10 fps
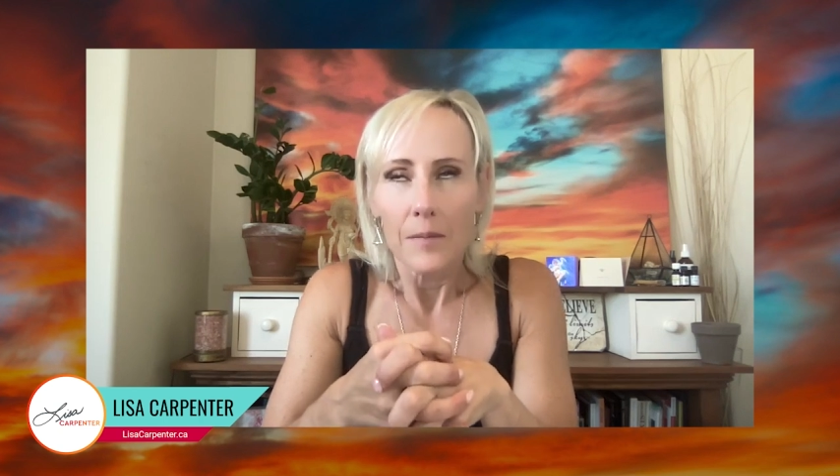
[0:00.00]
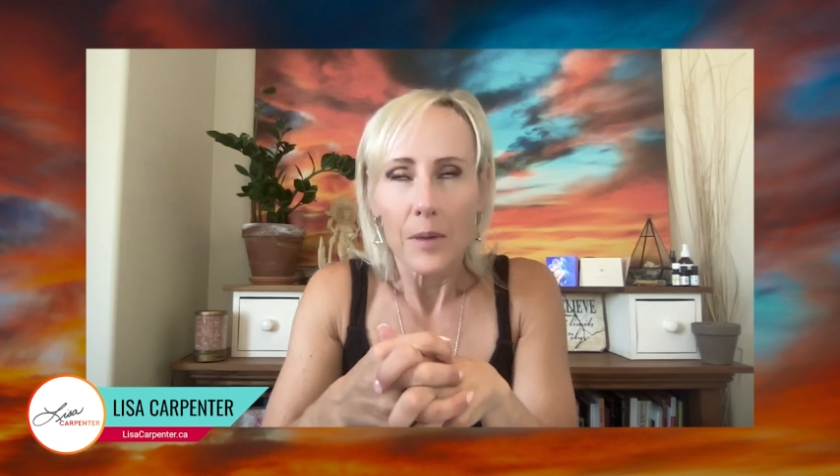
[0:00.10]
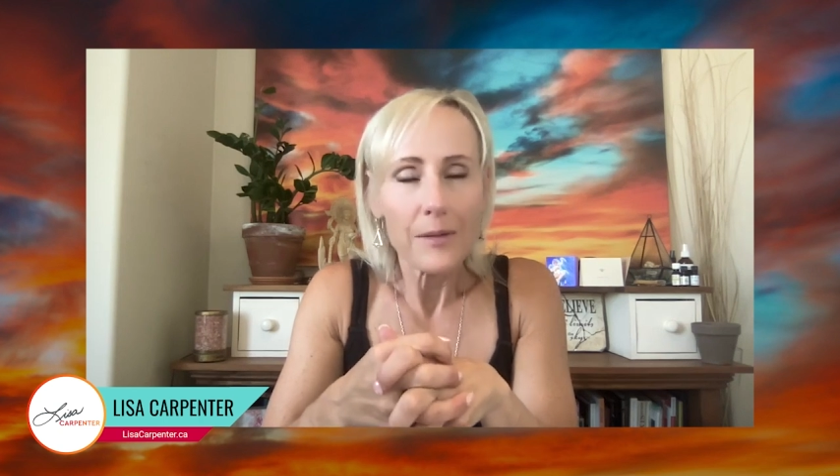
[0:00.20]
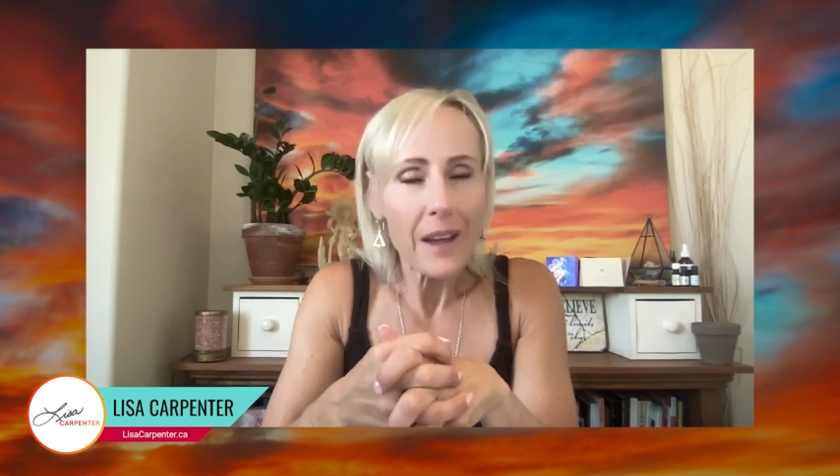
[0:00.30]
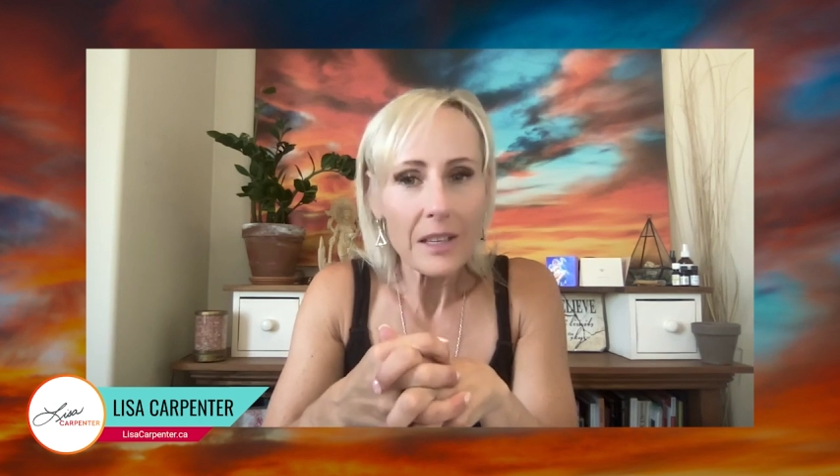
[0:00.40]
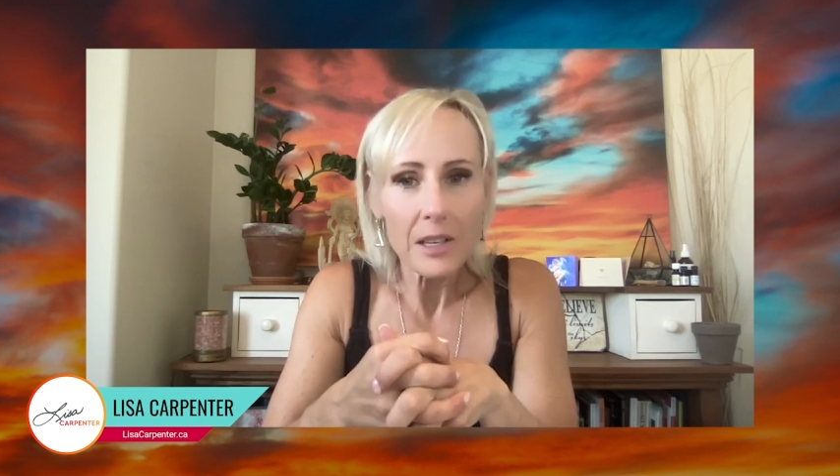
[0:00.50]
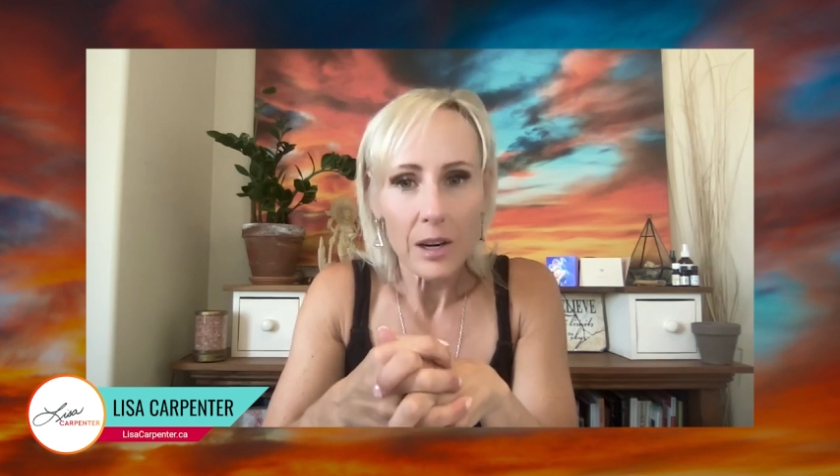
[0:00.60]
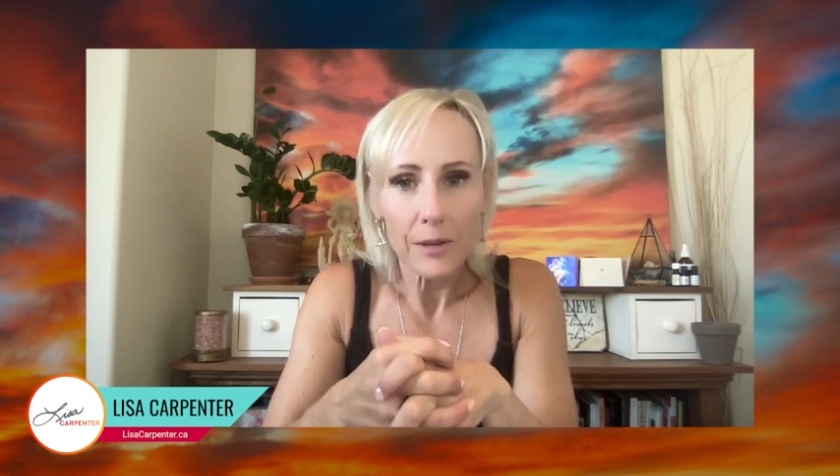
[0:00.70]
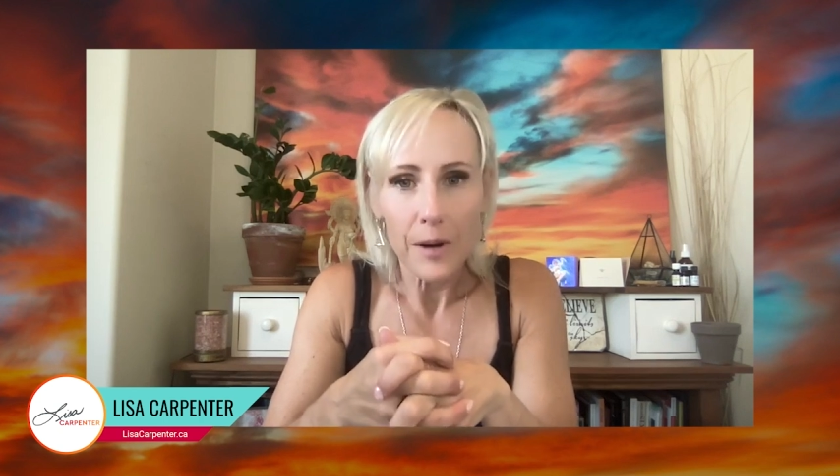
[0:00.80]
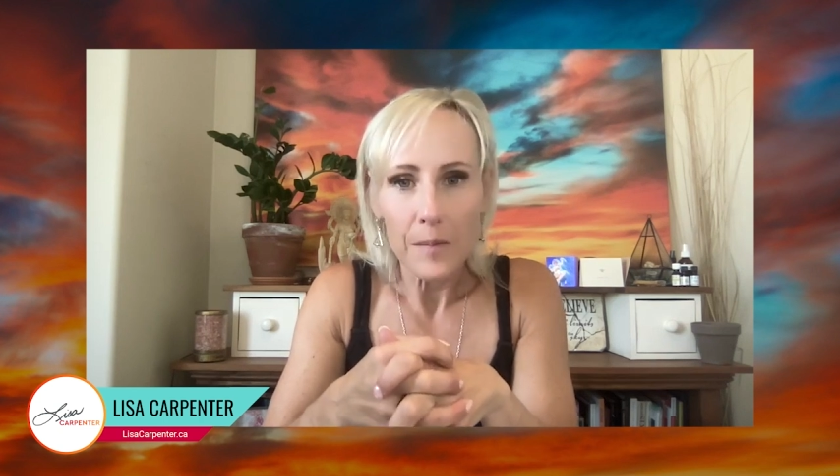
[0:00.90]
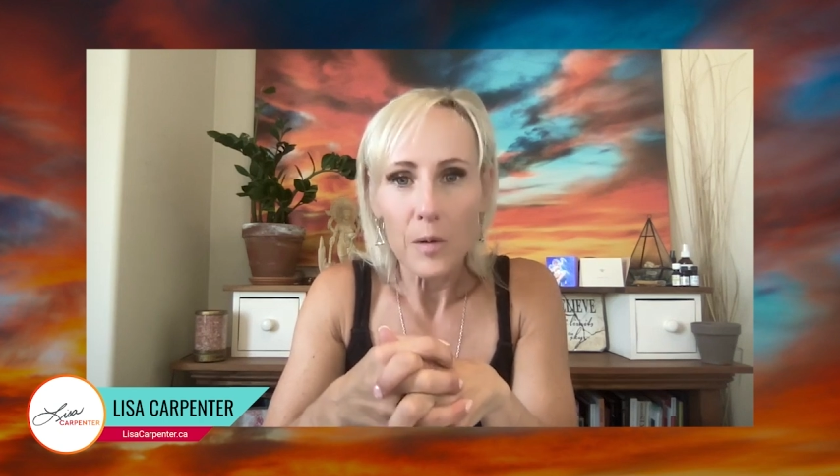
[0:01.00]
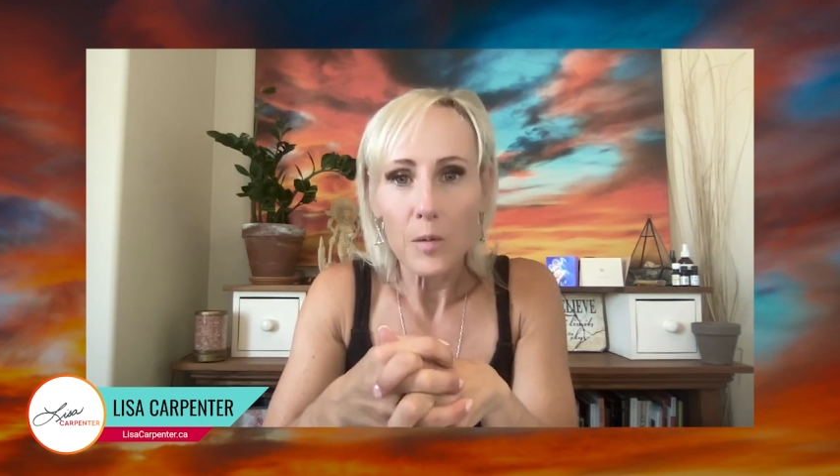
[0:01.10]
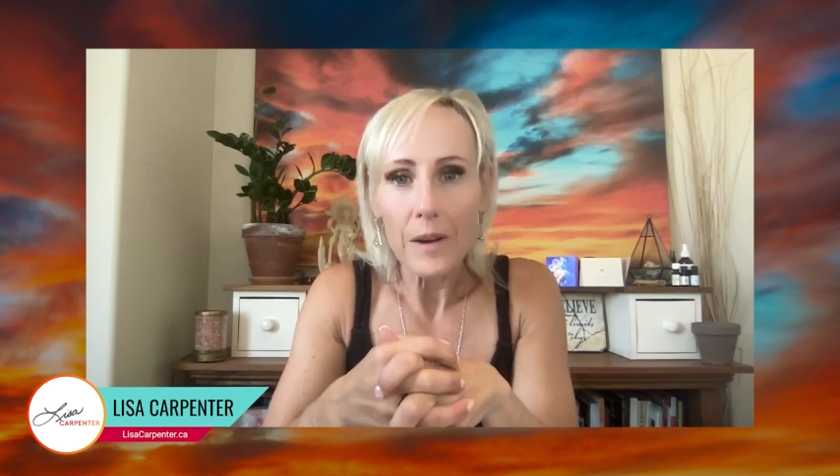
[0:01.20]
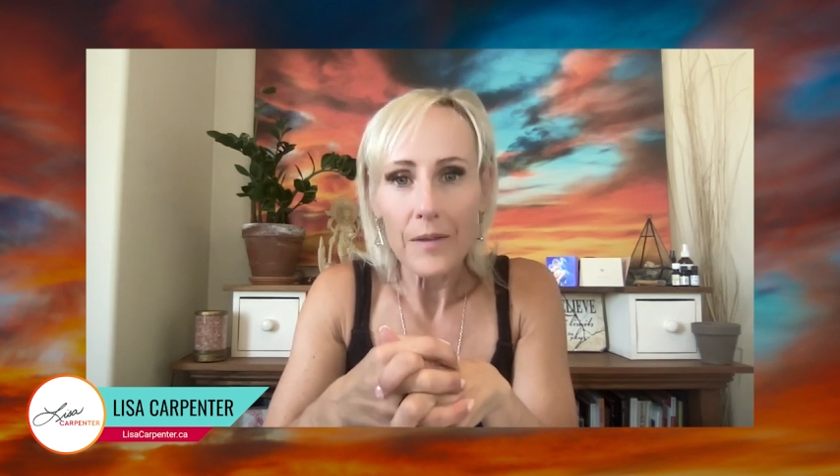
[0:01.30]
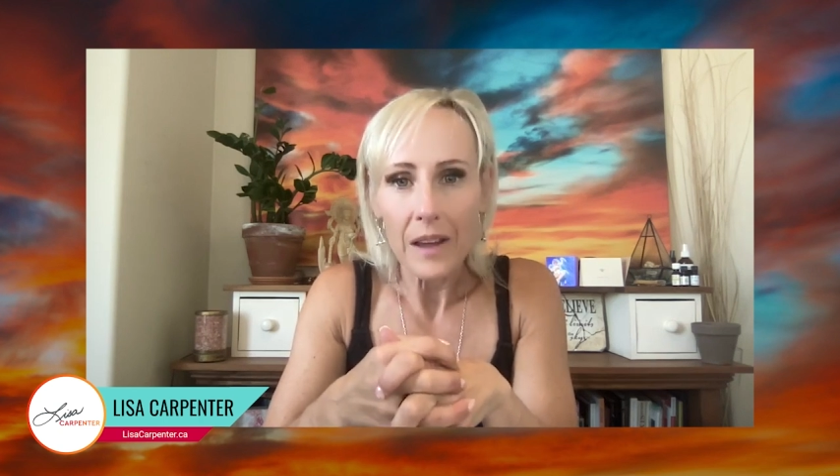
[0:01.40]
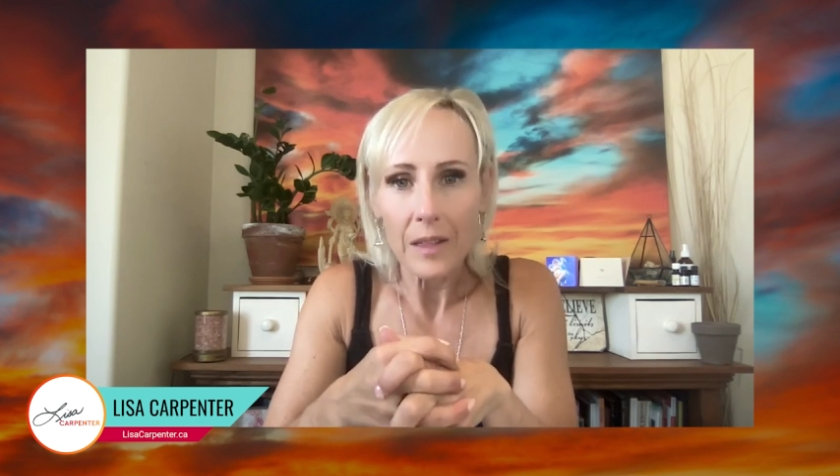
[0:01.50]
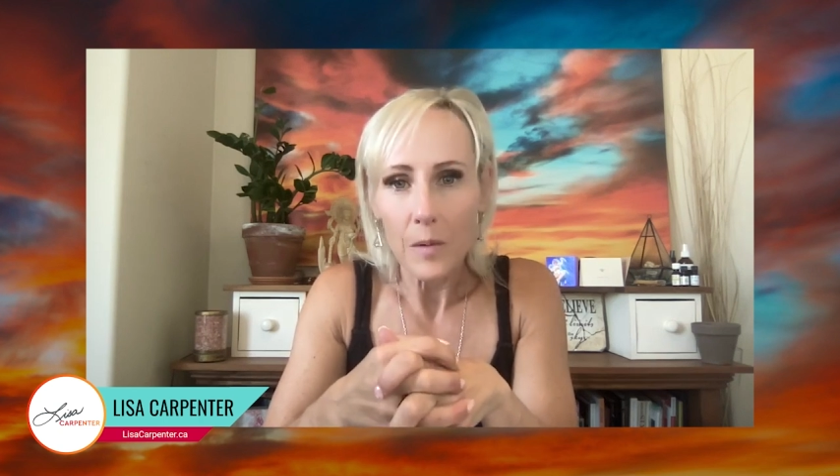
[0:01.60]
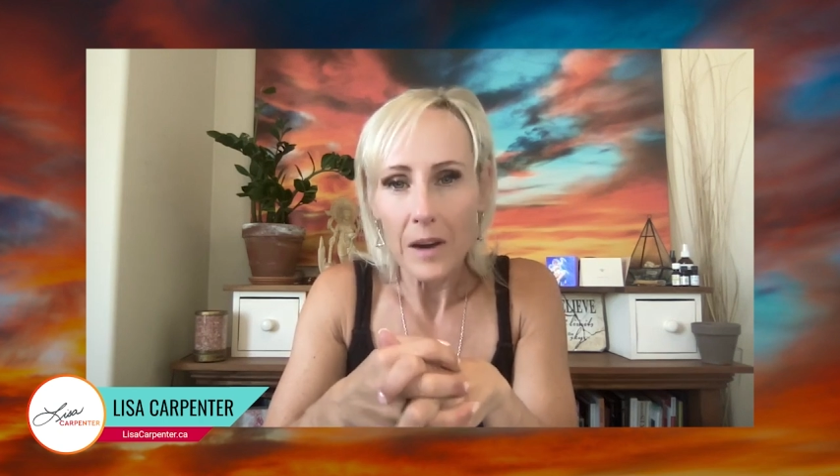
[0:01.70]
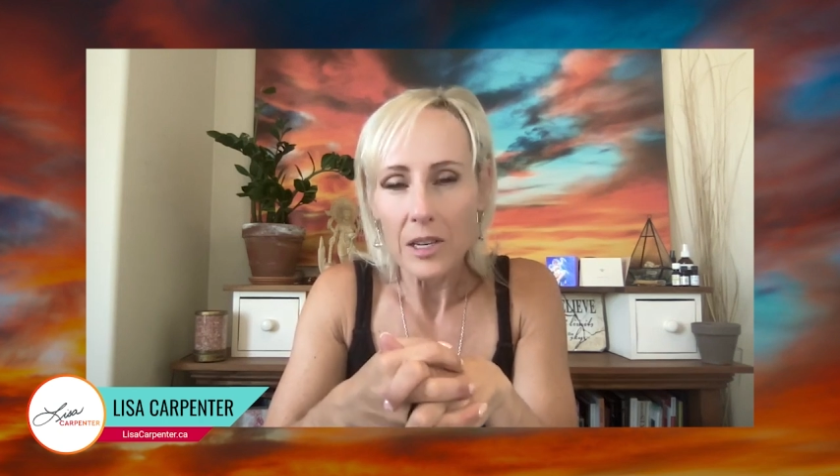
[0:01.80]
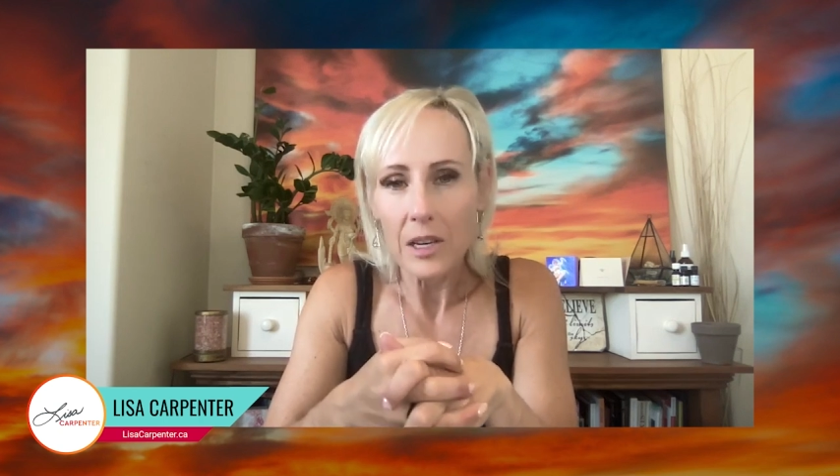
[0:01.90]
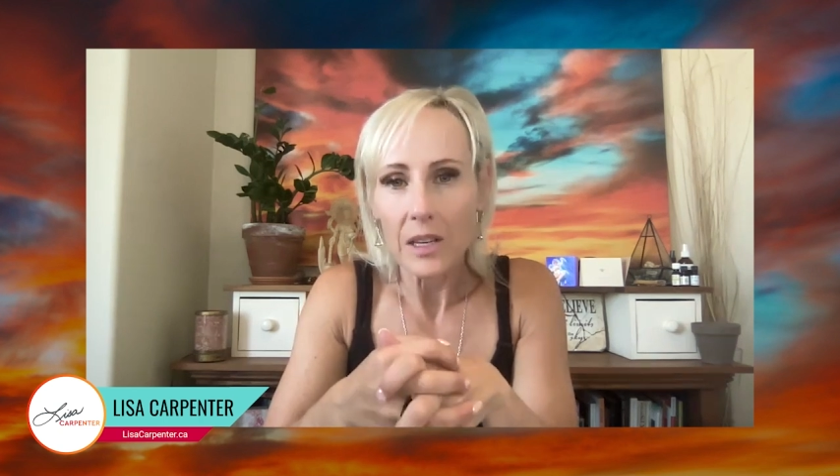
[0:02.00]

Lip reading: prevented her from grieving the way she